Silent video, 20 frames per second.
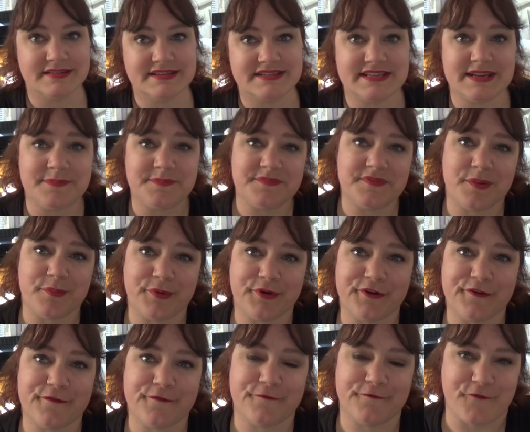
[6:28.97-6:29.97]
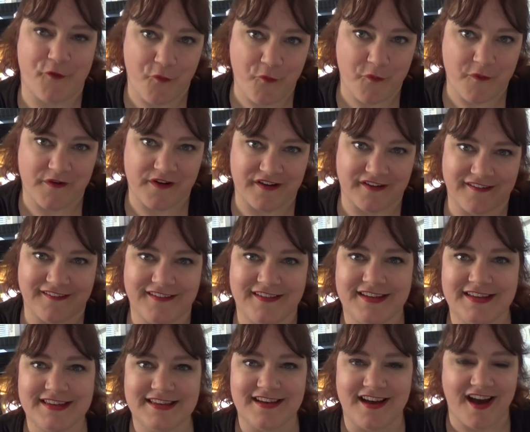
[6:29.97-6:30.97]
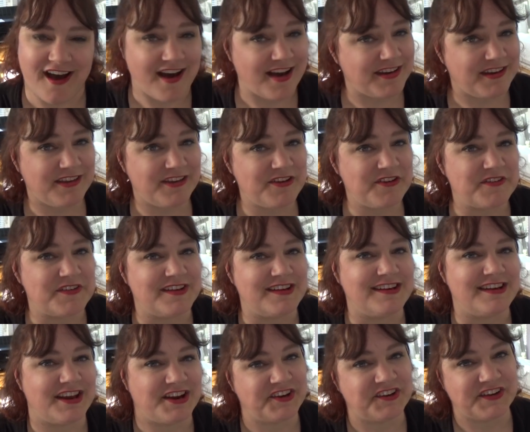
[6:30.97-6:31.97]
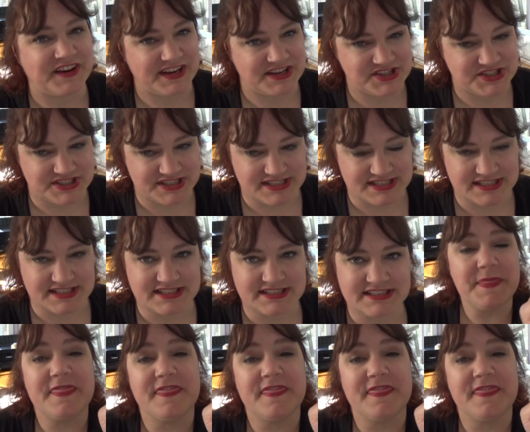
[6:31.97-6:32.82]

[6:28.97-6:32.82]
Tip number four, audio and narration.